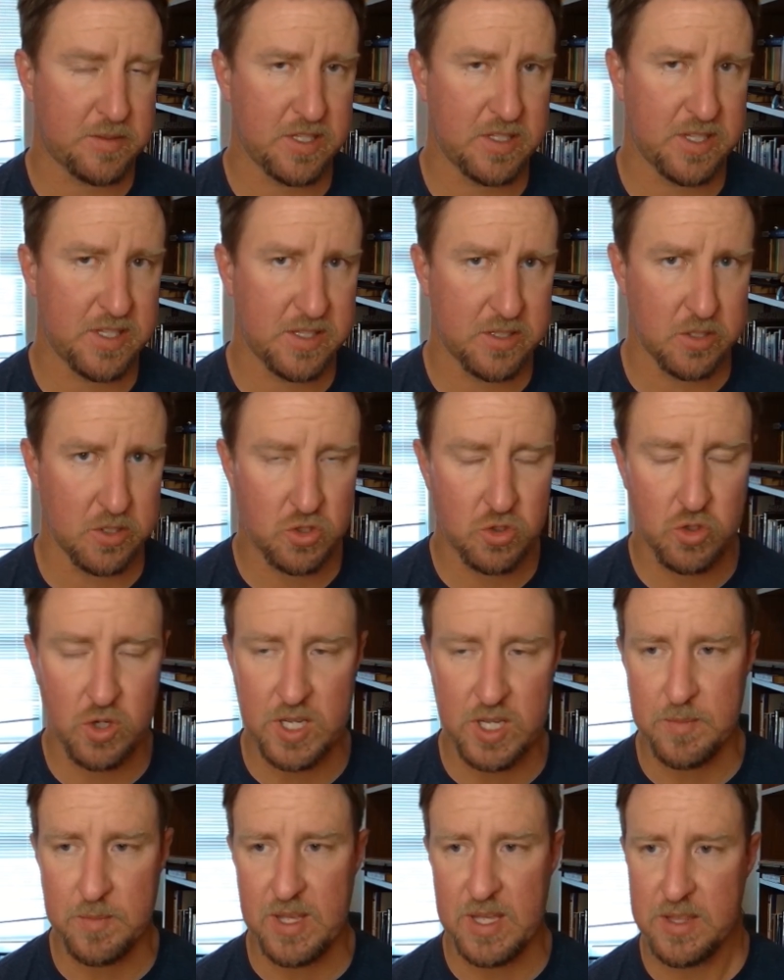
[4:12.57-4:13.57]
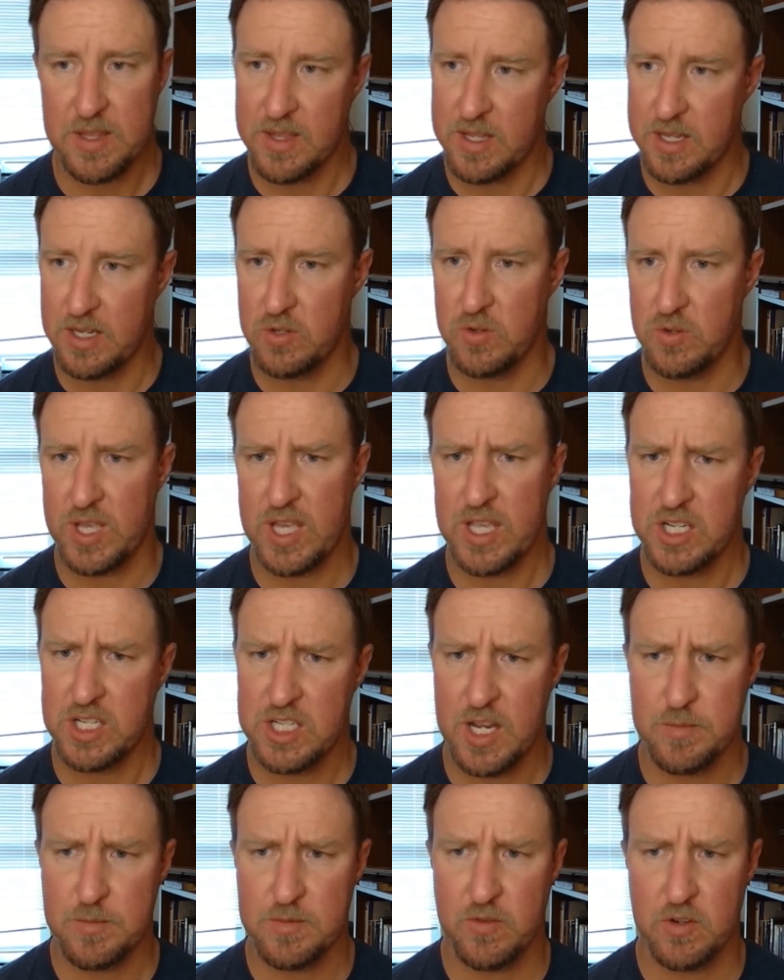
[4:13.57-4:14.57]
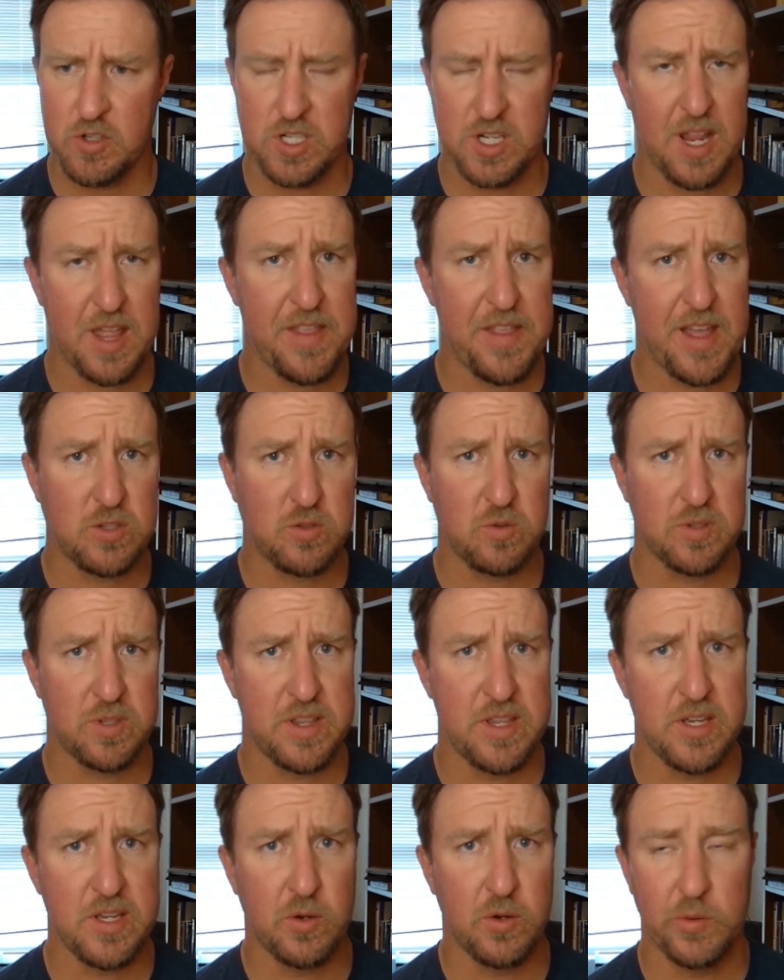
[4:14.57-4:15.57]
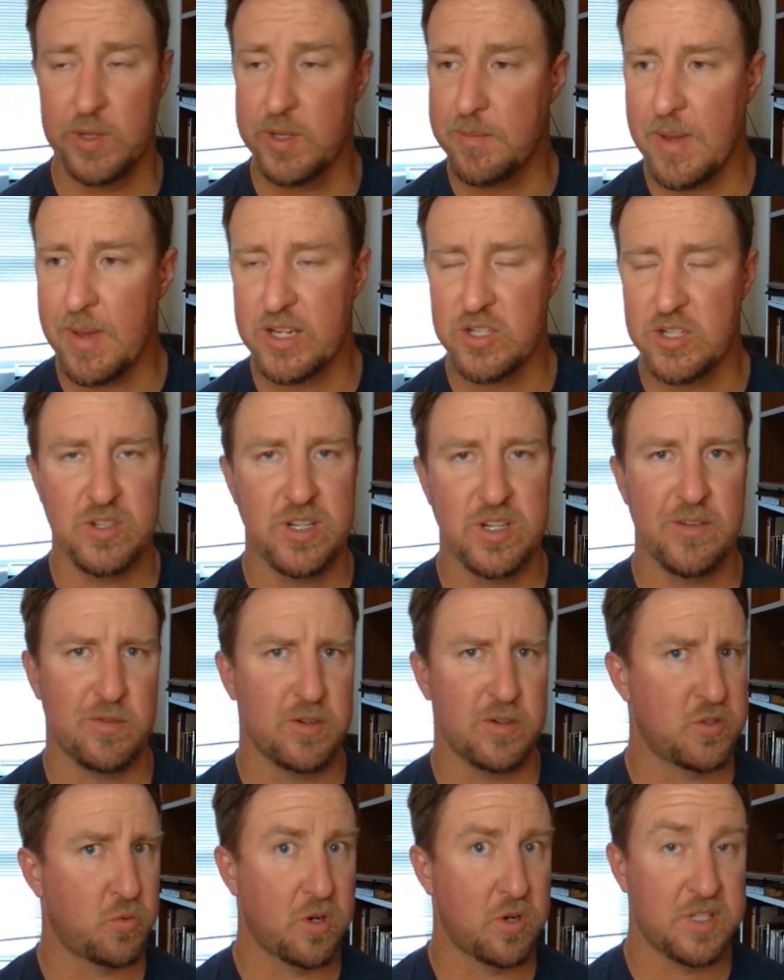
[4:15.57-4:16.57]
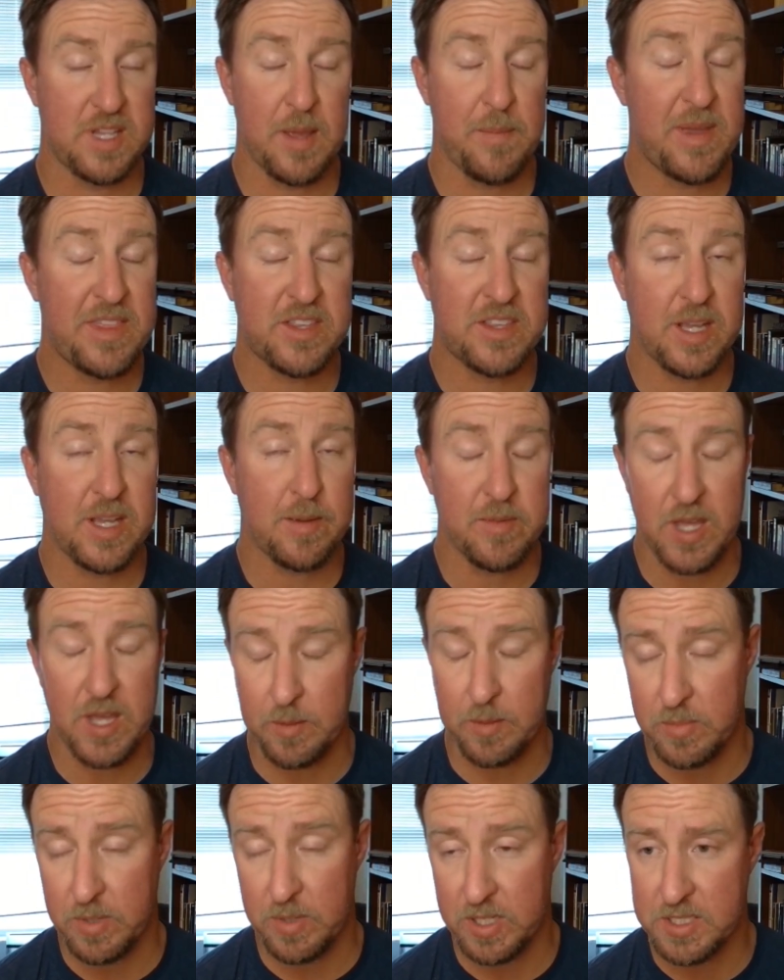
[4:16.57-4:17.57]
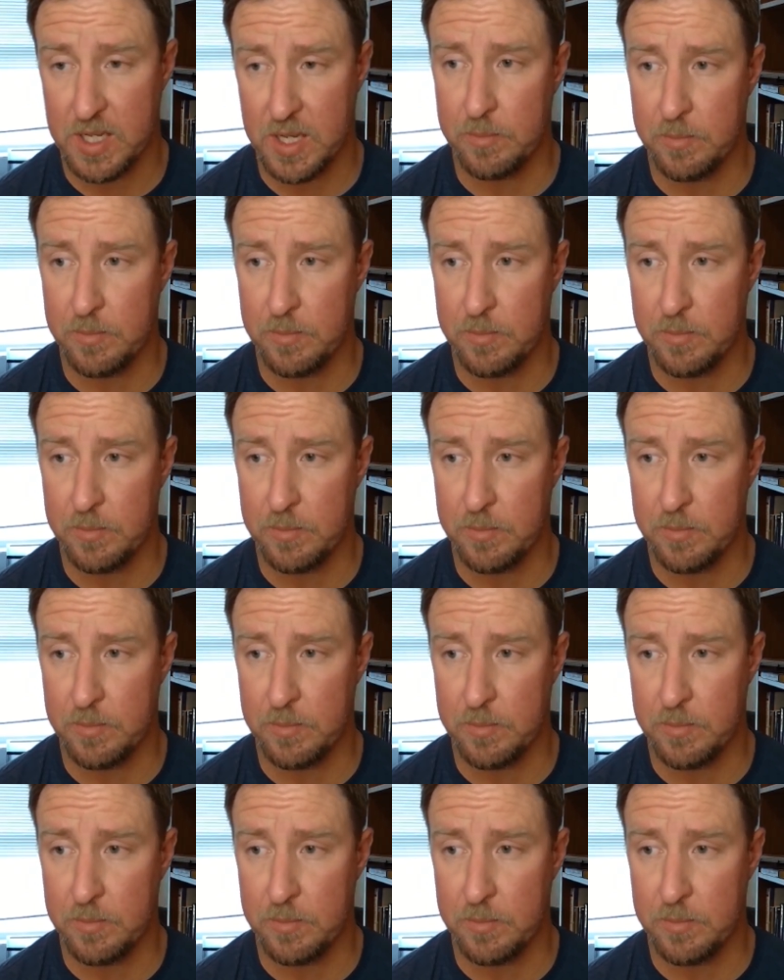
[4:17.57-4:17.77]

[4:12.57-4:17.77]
It says a stream in the New King James Version. And that's really the only major difference. Whereas they mean the same thing. But